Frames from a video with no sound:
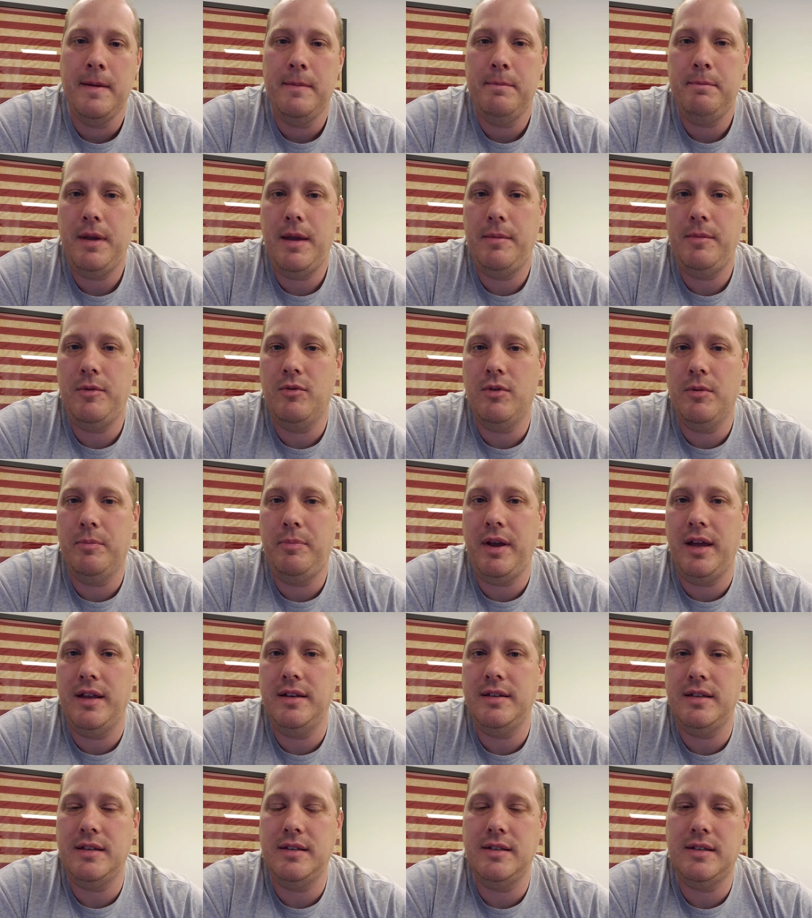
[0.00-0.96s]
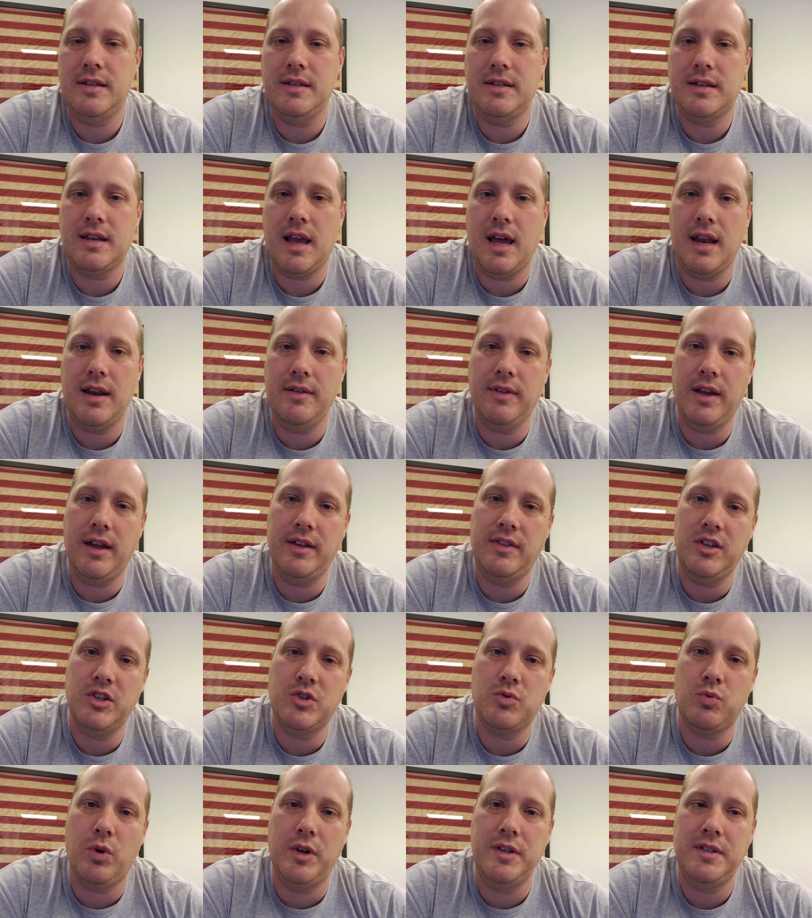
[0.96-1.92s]
maybe repentance is kind of like
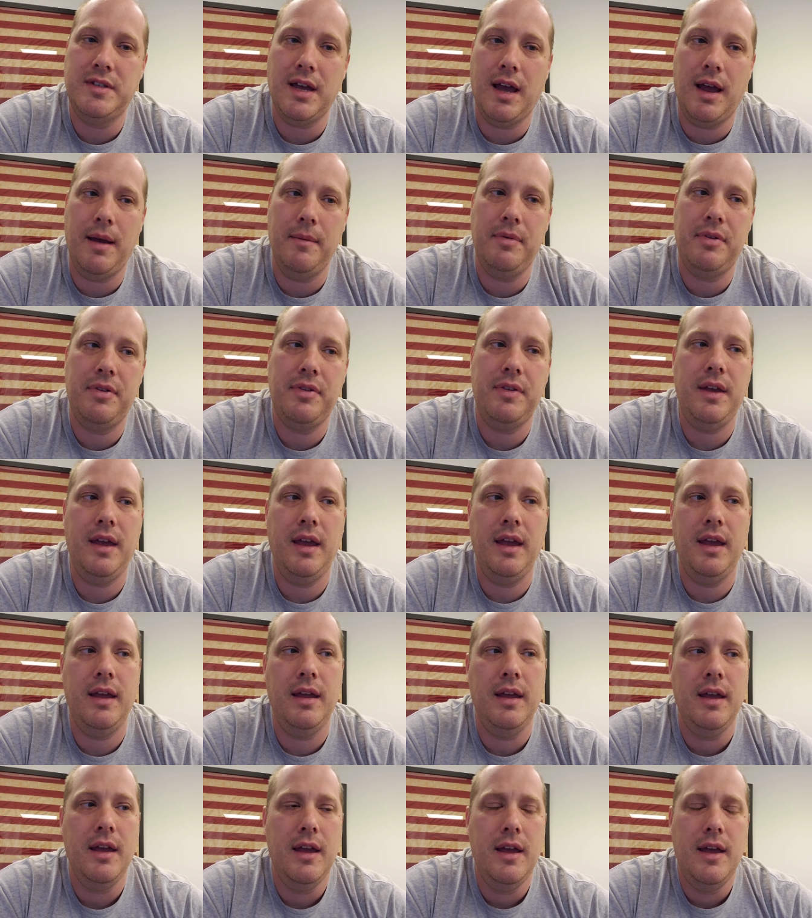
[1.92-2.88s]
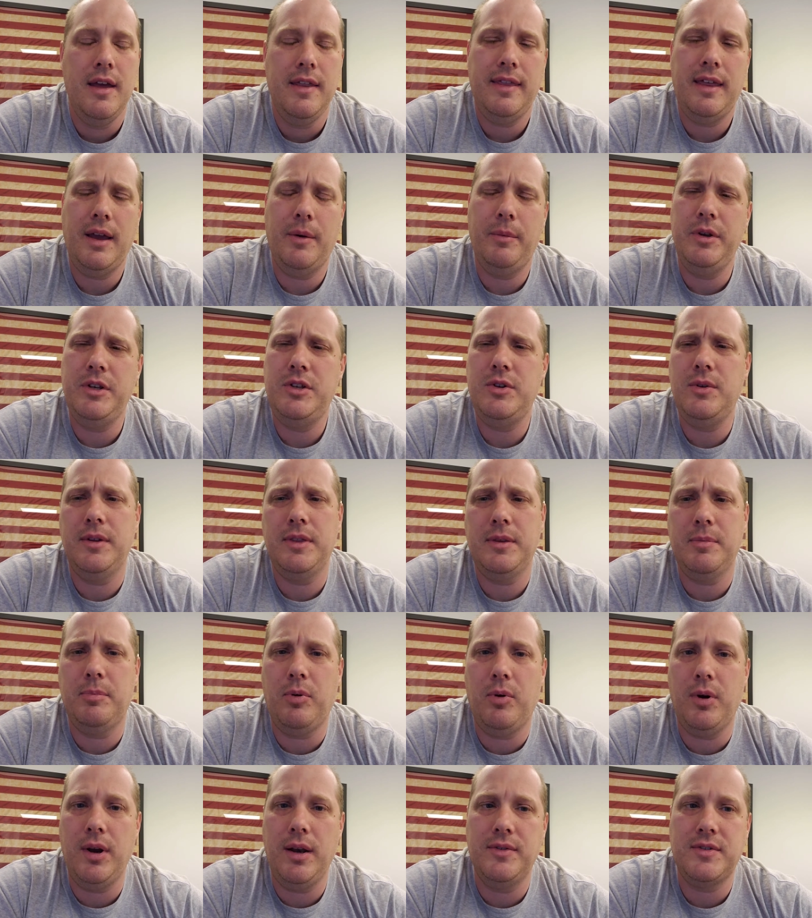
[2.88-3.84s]
this one-time thing that we do at the
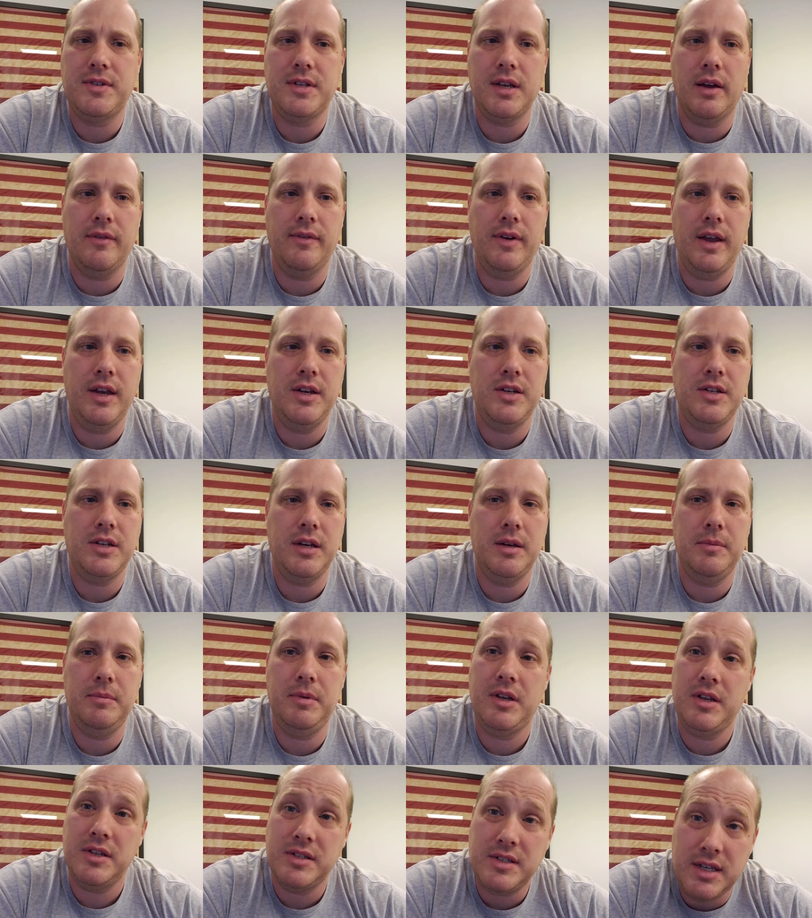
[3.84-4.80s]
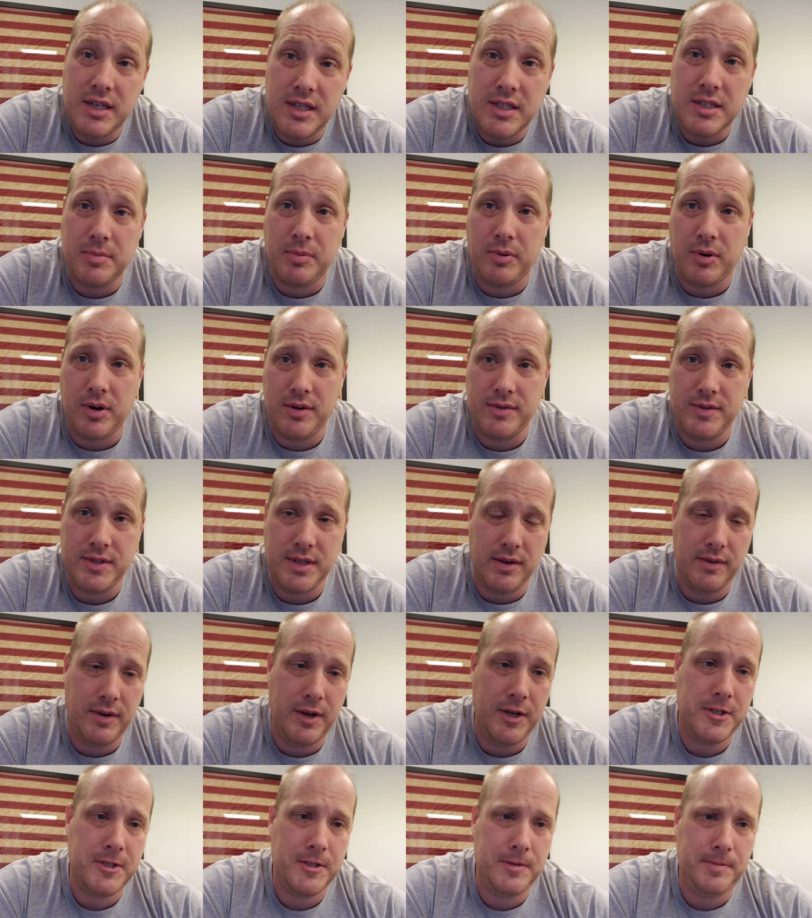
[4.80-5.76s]
point of salvation because it is a part of
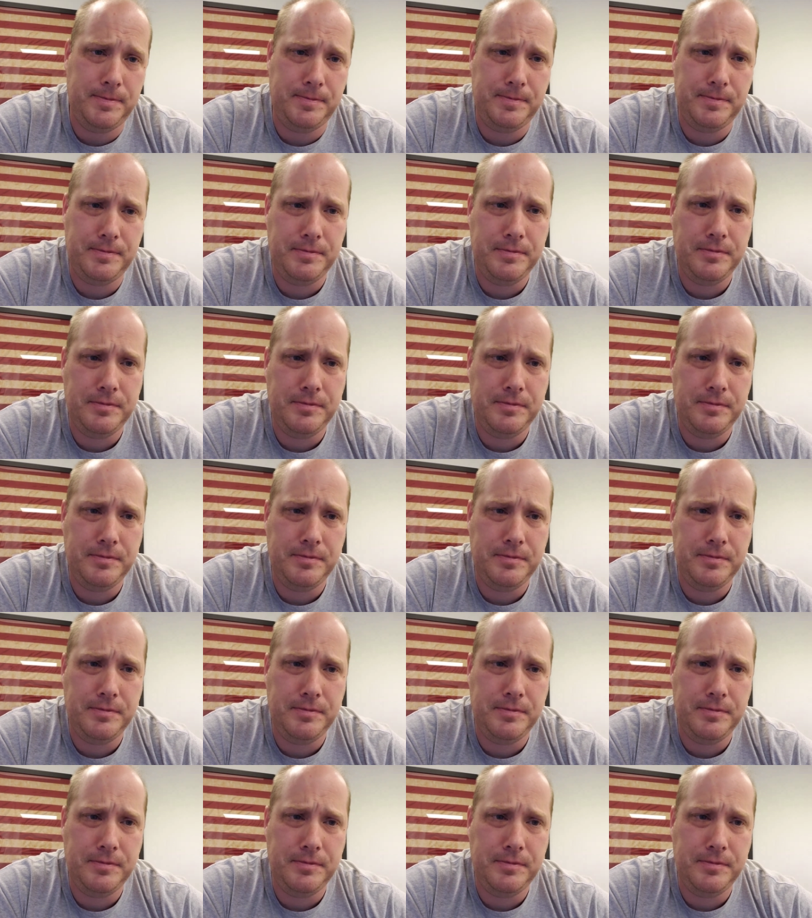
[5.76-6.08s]
salvation.